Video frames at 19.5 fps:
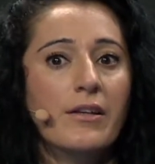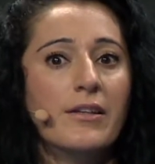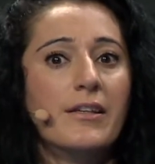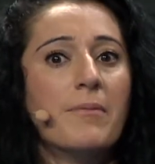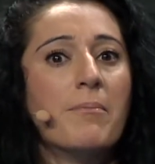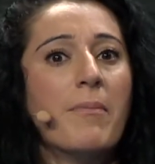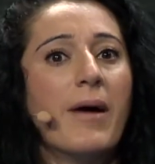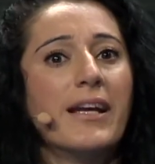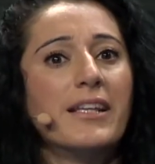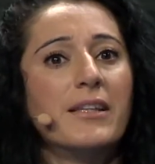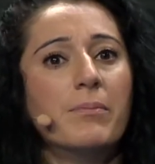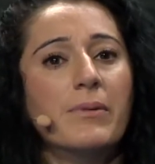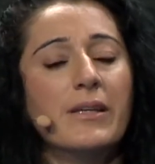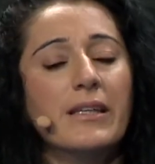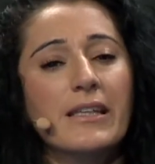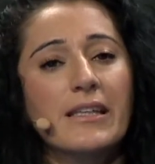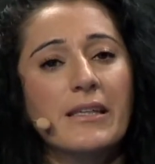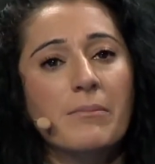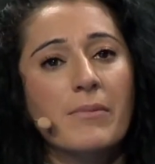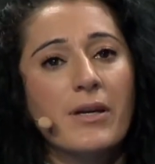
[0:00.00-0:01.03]
There might
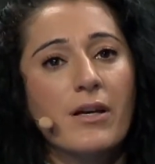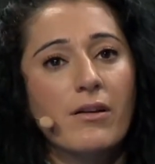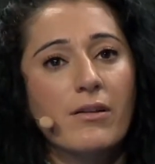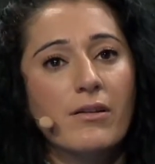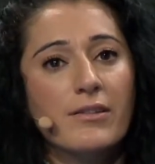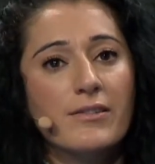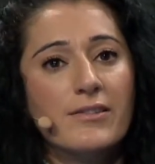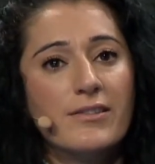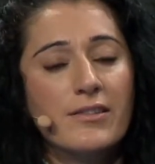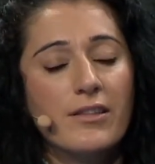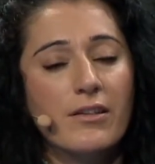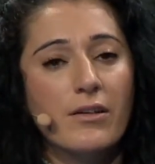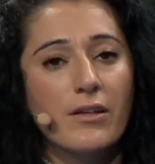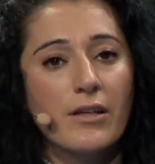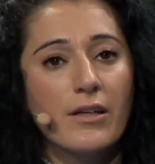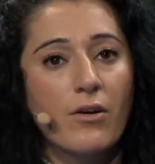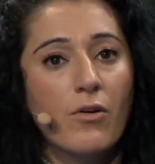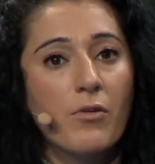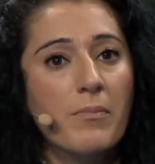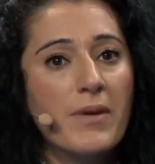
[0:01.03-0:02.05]
be emails
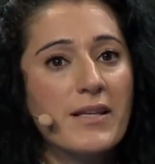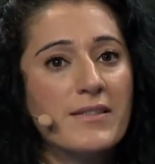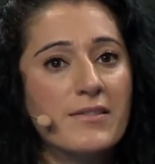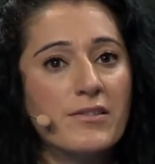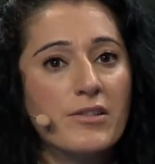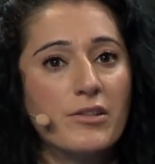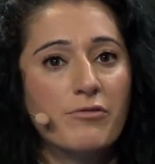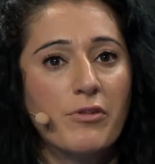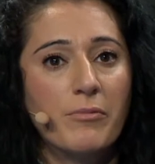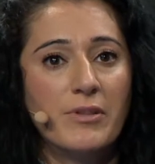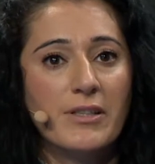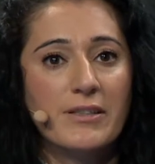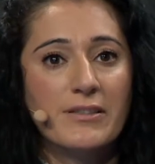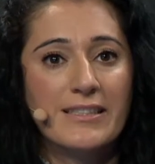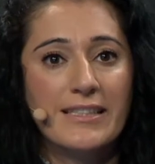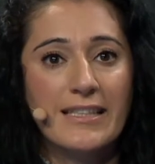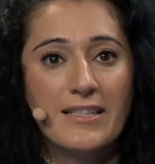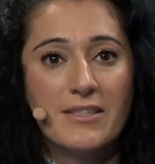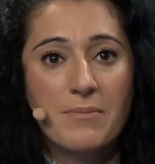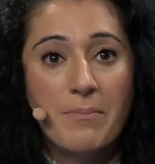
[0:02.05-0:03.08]
or messages from the
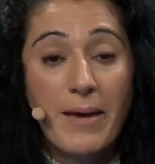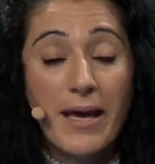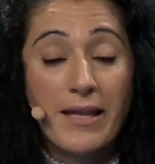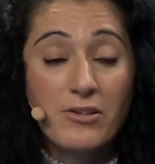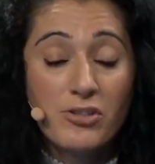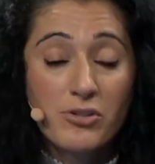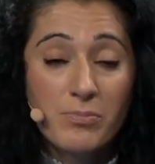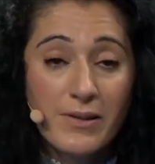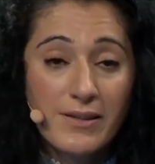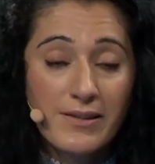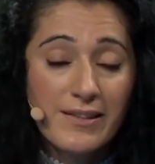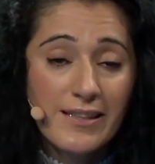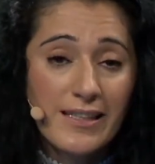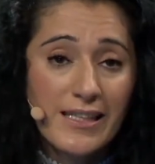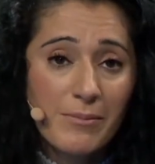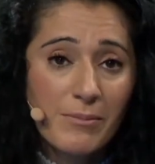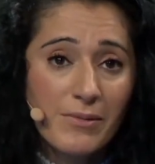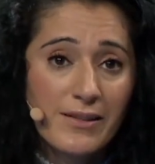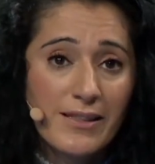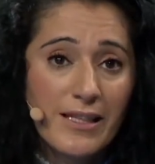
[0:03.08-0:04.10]
CS management
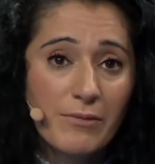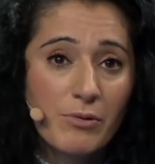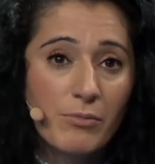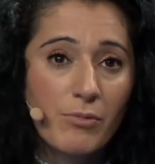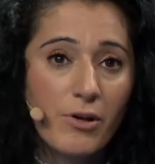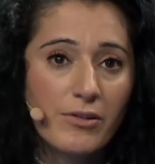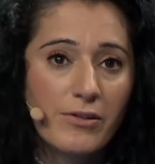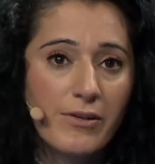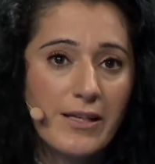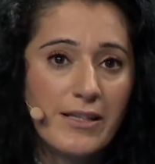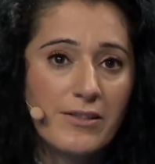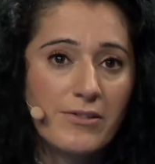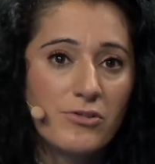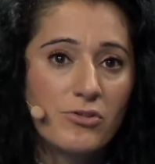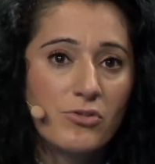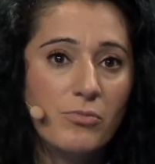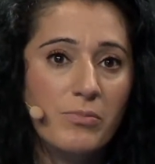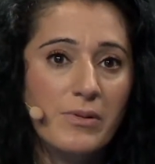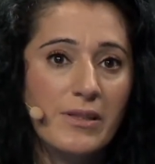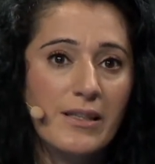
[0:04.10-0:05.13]
team that we want our
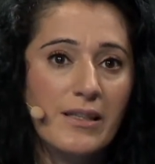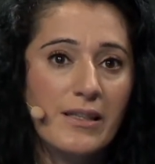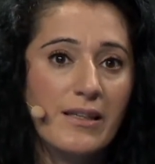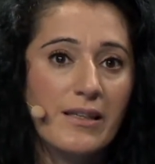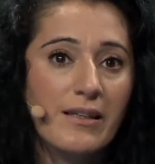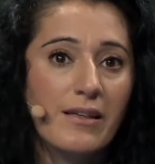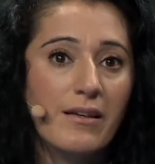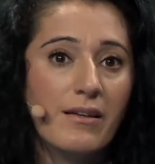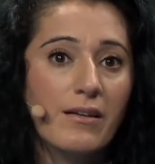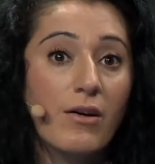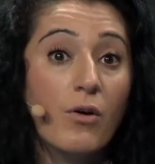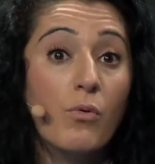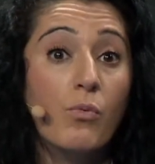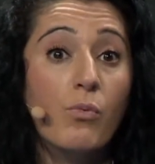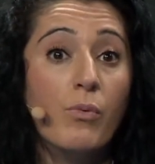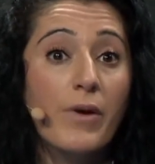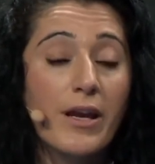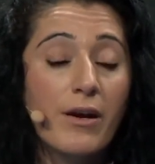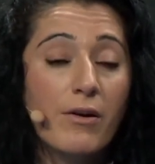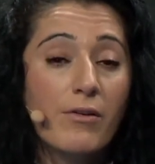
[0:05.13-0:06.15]
agents to be
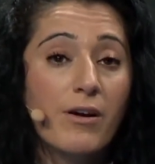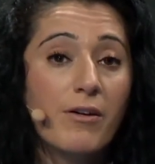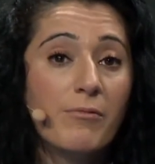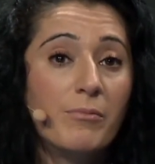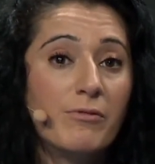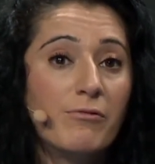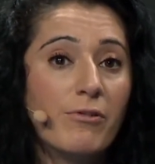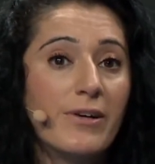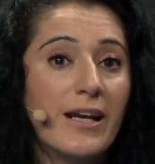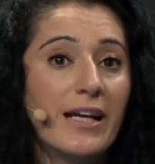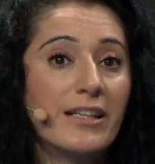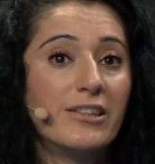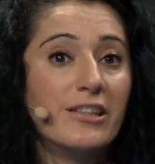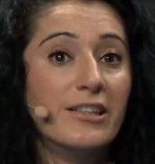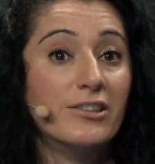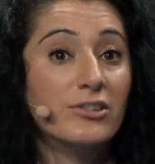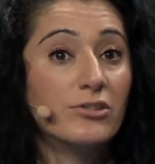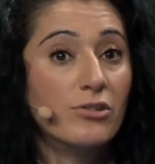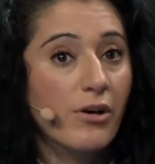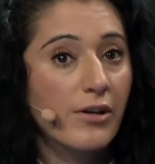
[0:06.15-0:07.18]
aware of before
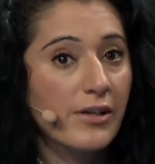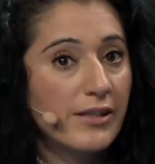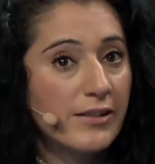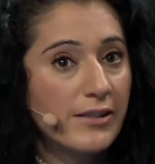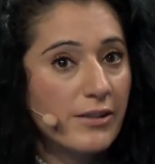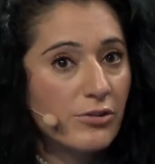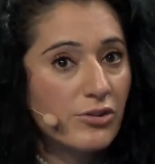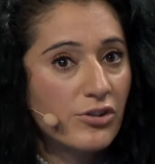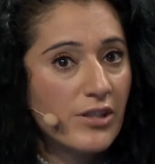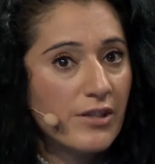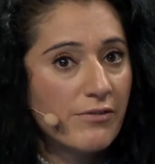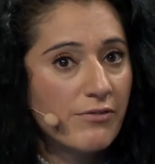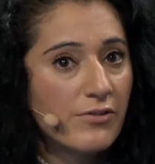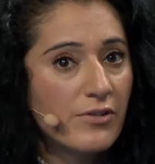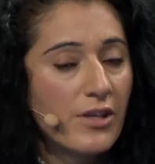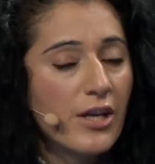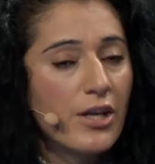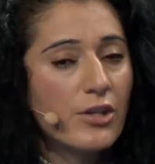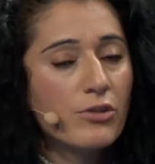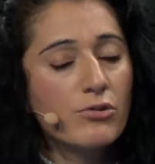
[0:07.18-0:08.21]
actually starting their
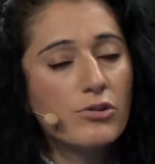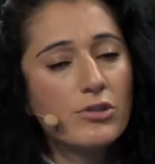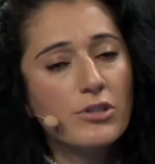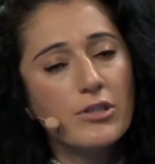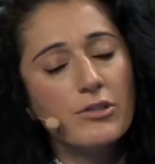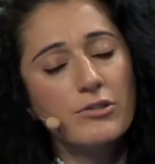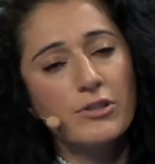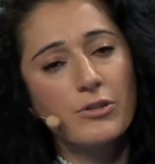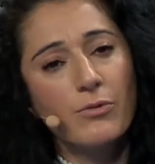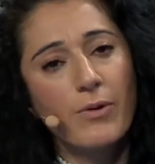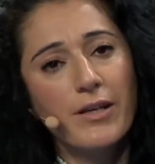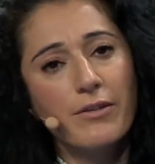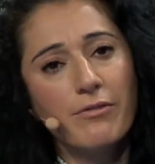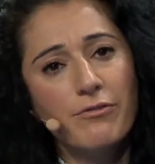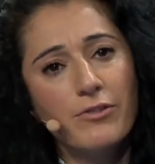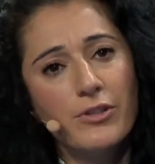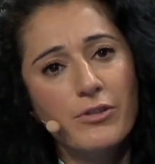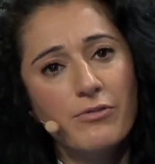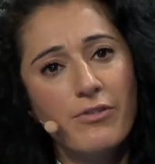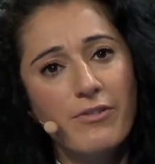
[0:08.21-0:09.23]
shift. So there's quite a
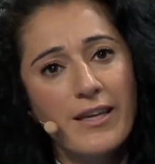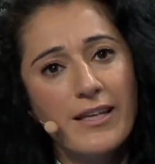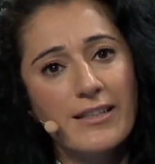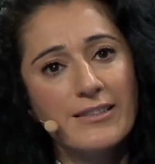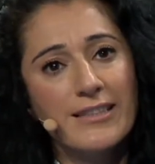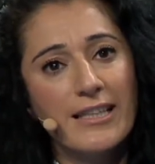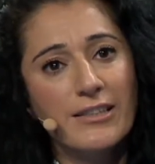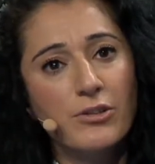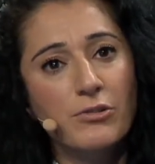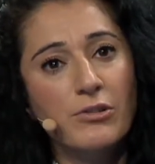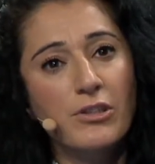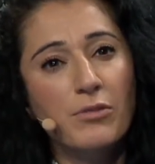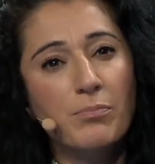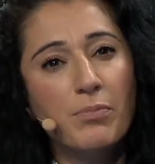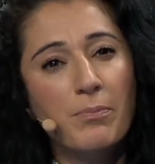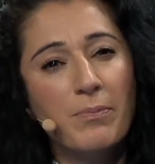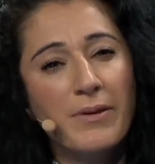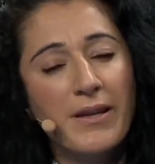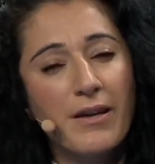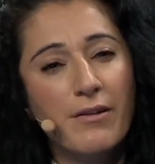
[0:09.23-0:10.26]
few things that you need to
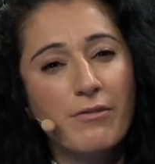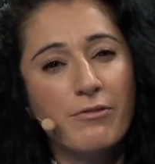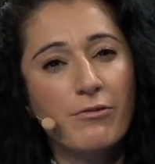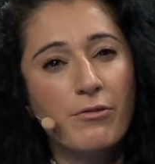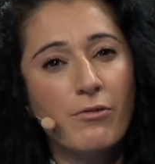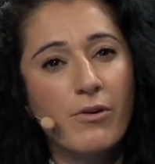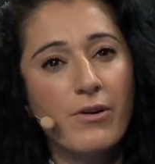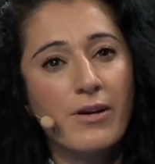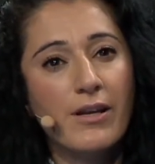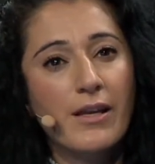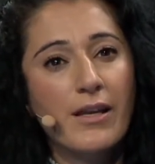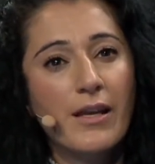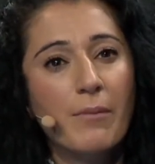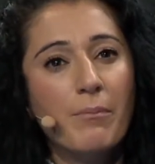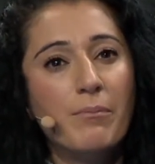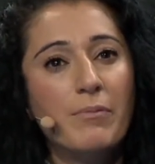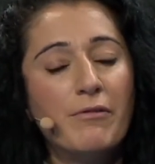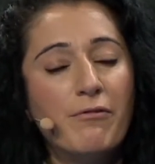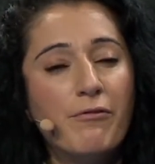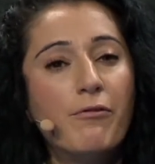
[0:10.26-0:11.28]
prepare for
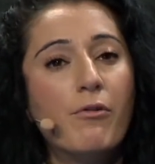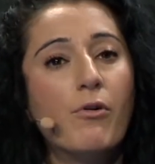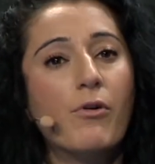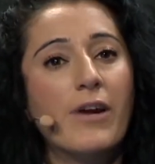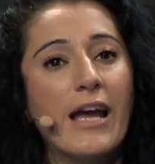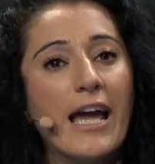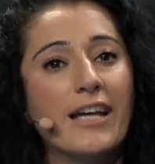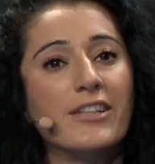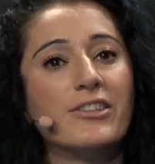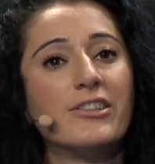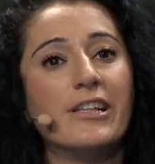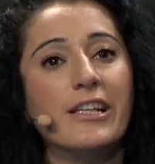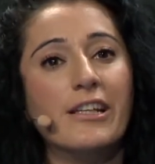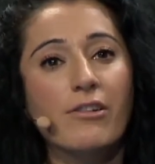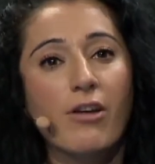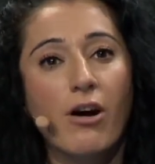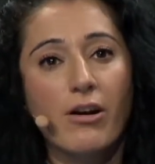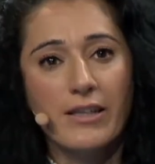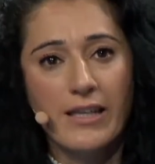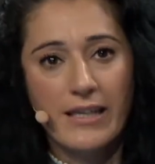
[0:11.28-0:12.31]
before actually
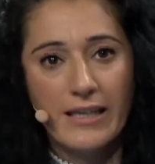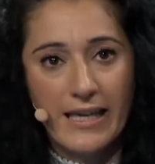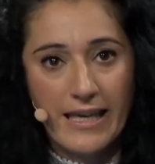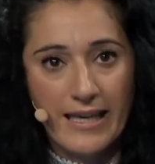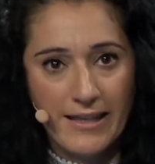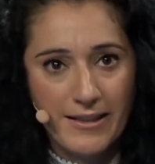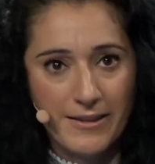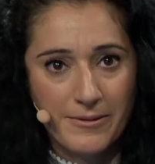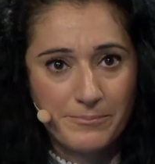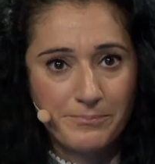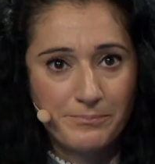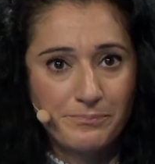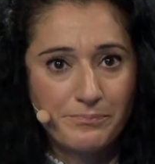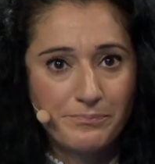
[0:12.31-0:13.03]
logging in.